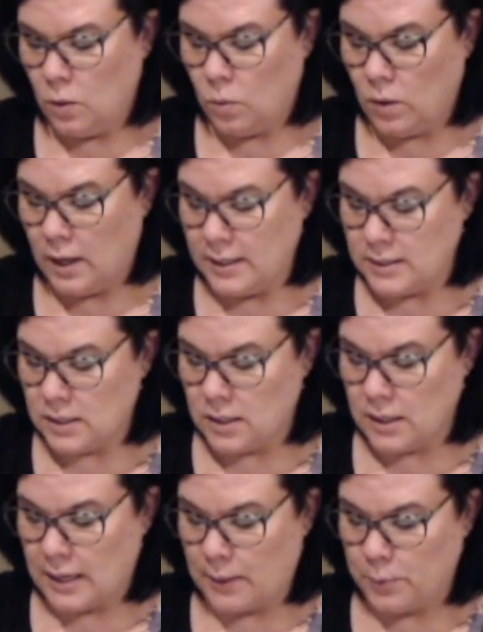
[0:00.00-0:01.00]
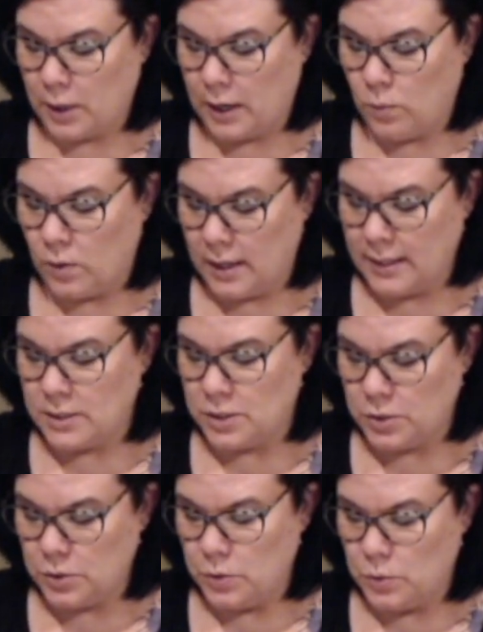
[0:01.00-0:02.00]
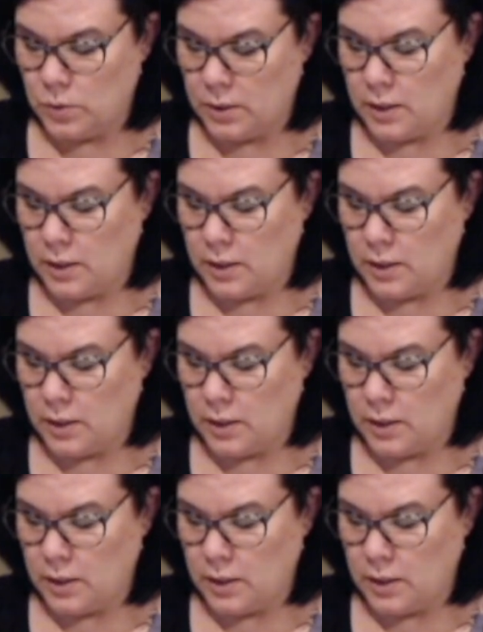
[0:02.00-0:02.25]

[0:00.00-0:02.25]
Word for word: wanting to collaborate, wanting to,